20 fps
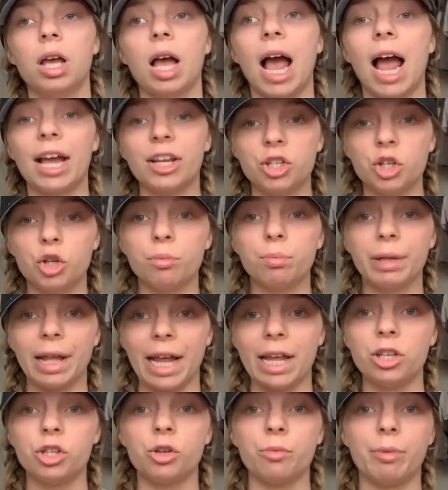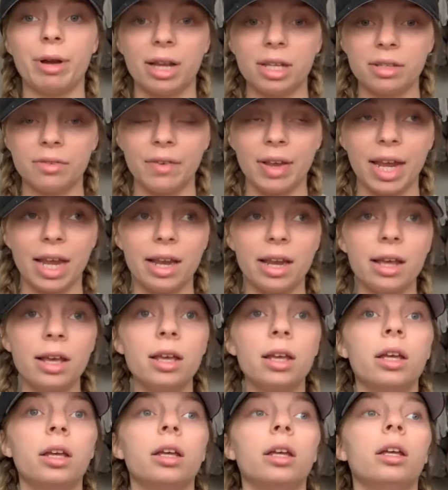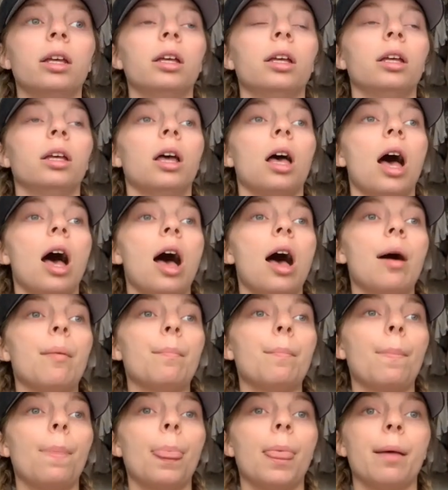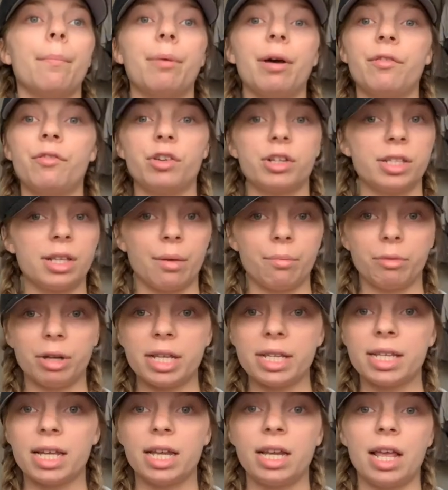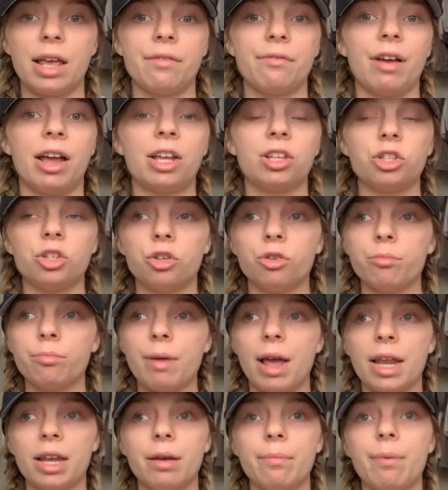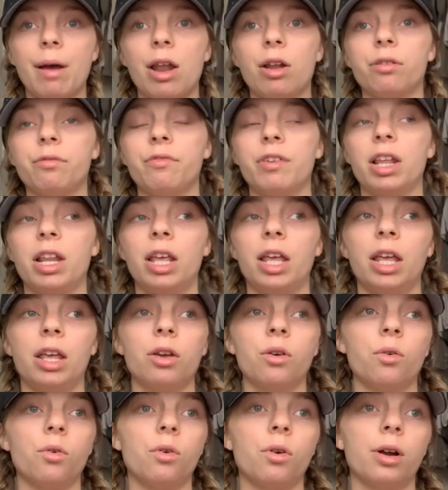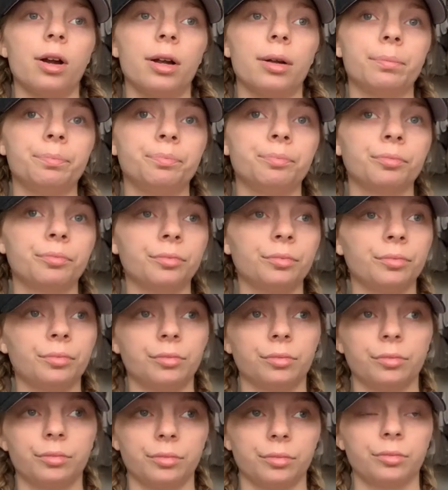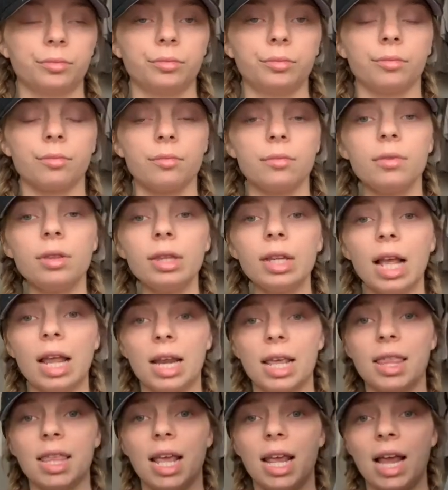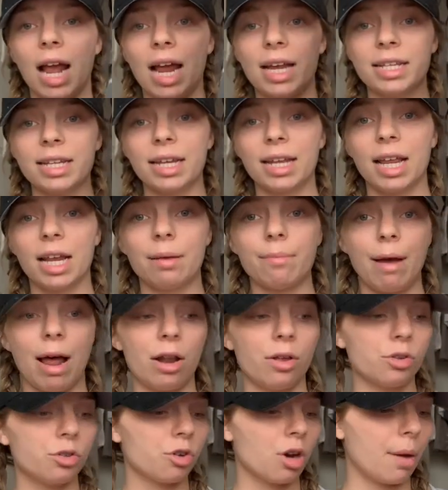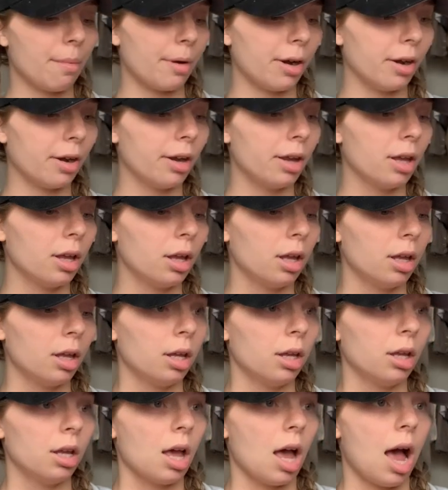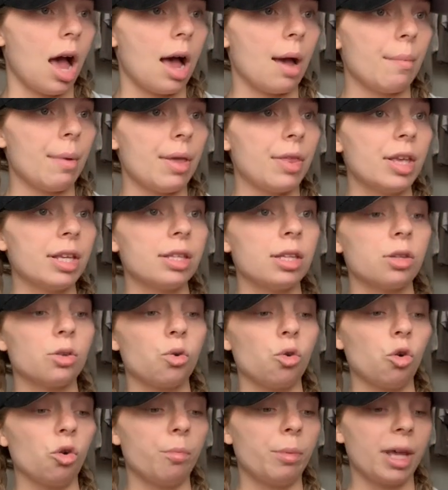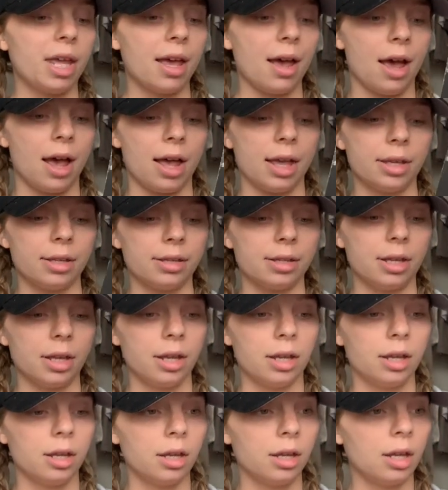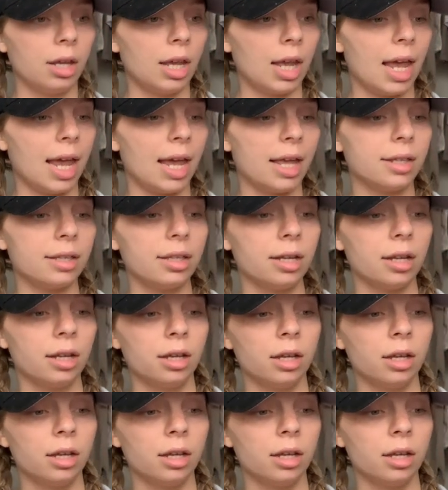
I do plan to breastfeed, but for some reason, if I do end up bottle feeding or anything, I did get a bottle scrubber. And this is cool because it,